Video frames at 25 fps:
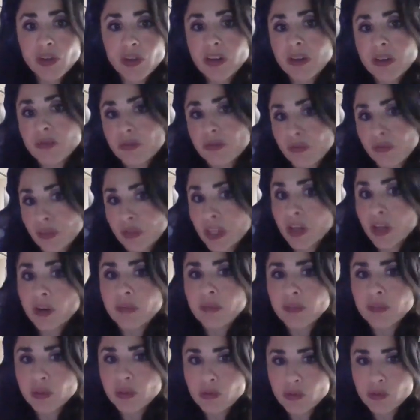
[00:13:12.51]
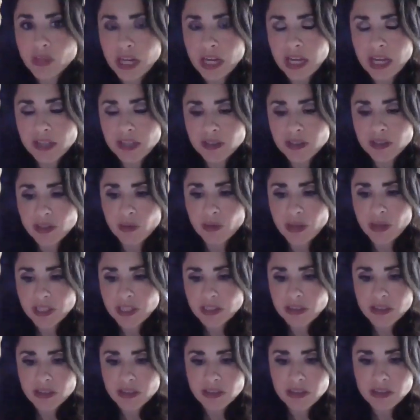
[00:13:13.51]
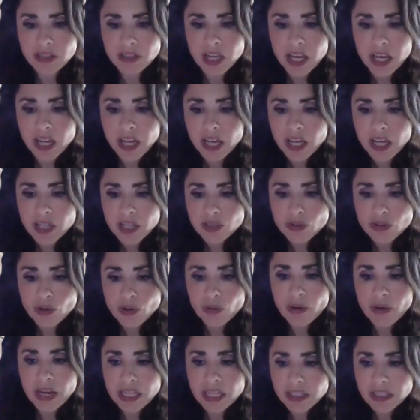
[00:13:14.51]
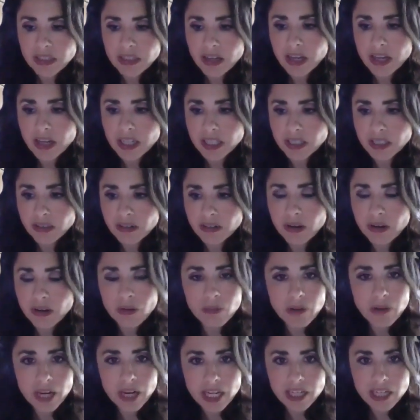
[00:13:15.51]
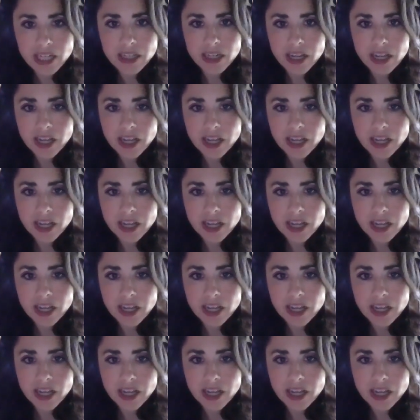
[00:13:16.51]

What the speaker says: and fear of those consequences. So I thought, you know what?